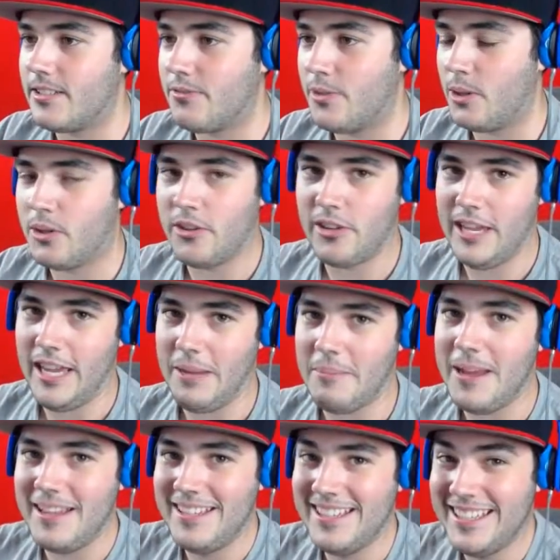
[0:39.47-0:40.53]
it's a real good game.
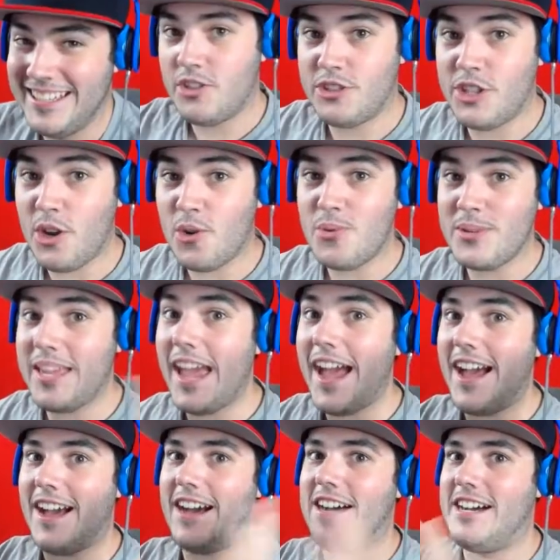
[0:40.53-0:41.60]
So
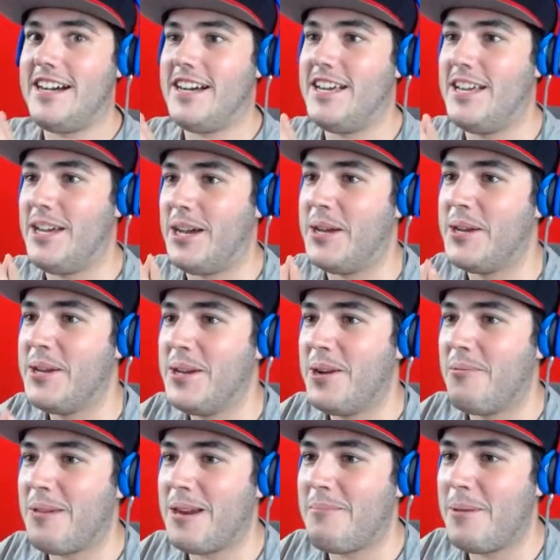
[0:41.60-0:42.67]
yeah, uh,
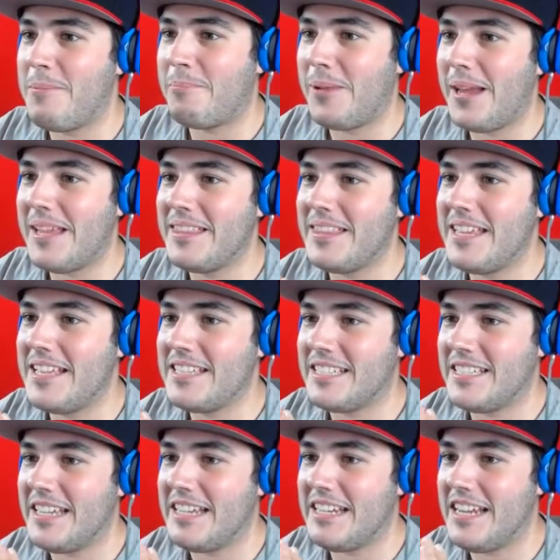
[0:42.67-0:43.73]
we're gonna be playing
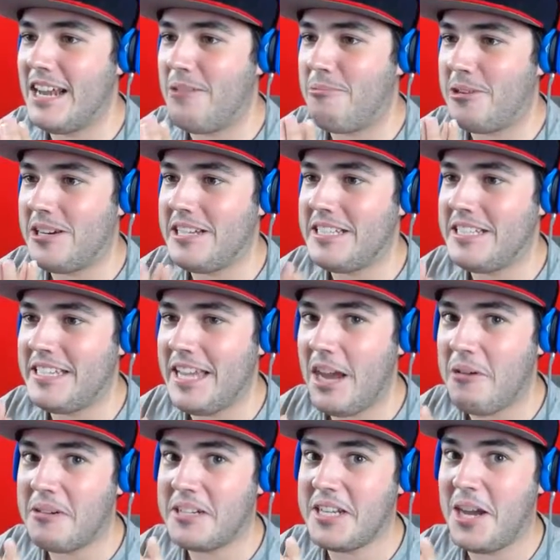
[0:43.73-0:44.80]
this, and uh, we're gonna see how it